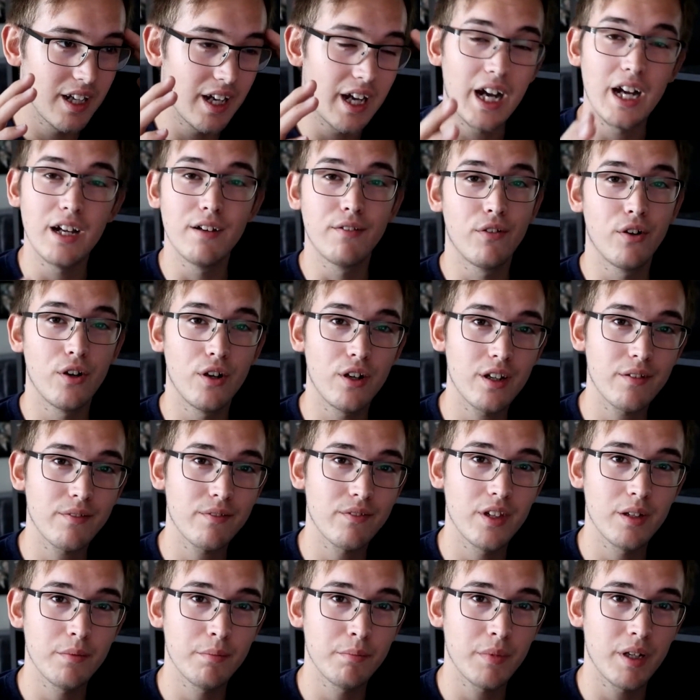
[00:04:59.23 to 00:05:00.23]
I've heard
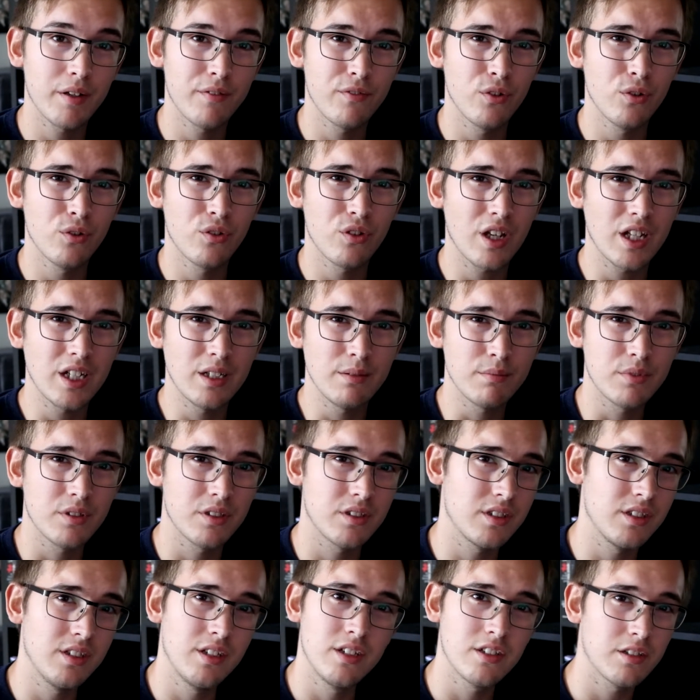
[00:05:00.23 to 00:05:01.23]
of them a few times,
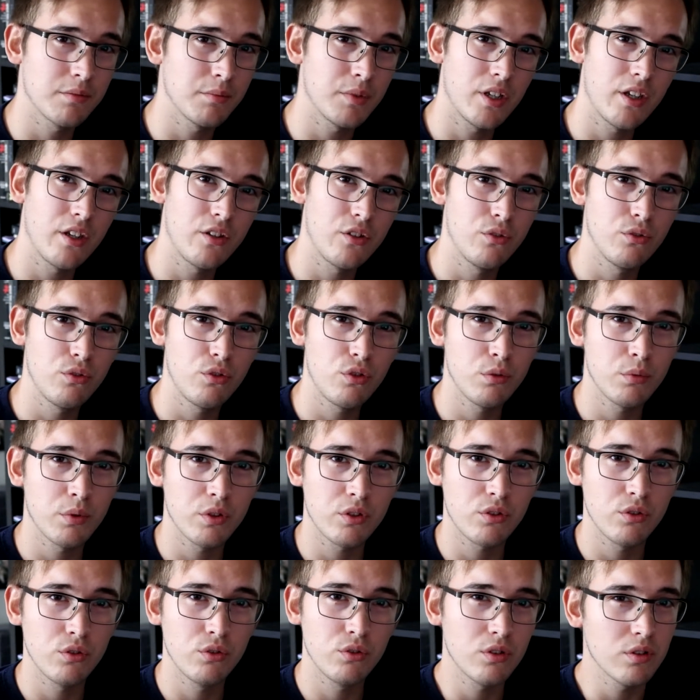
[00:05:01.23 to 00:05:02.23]
seen some other
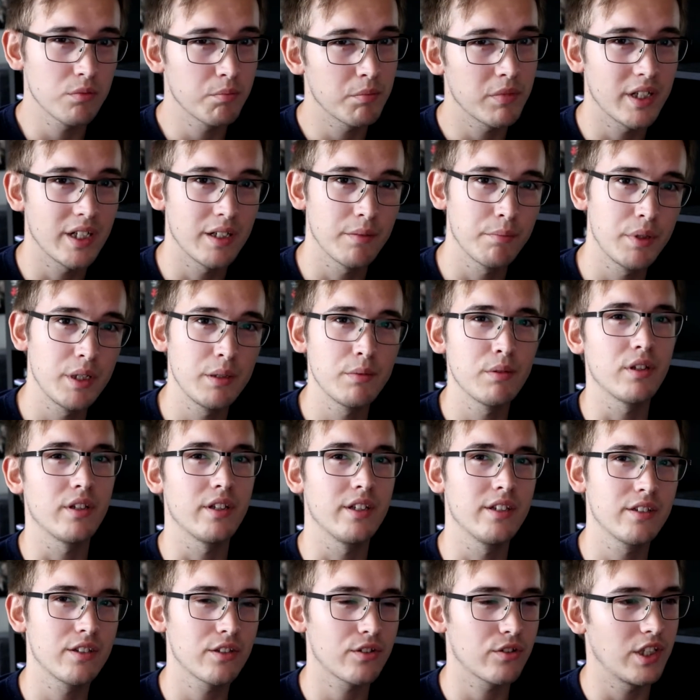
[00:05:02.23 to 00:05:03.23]
YouTubers use them and people on
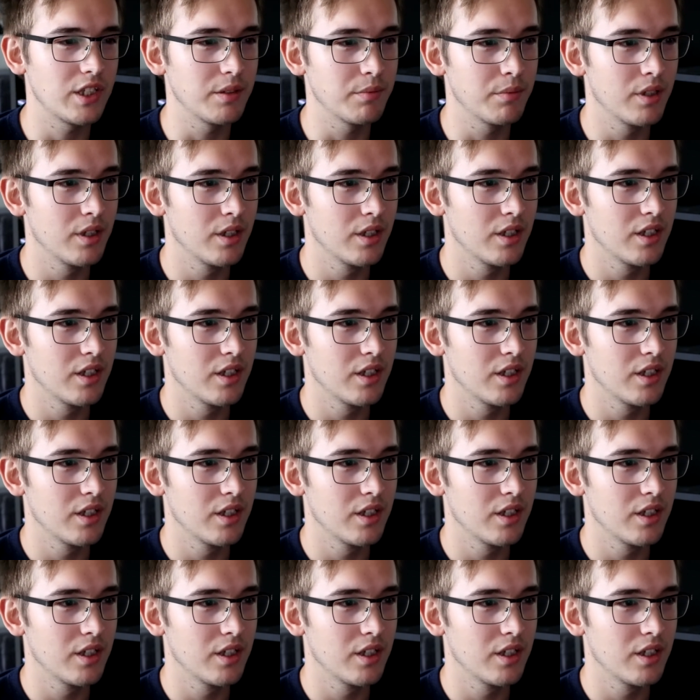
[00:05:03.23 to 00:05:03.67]
Instagram,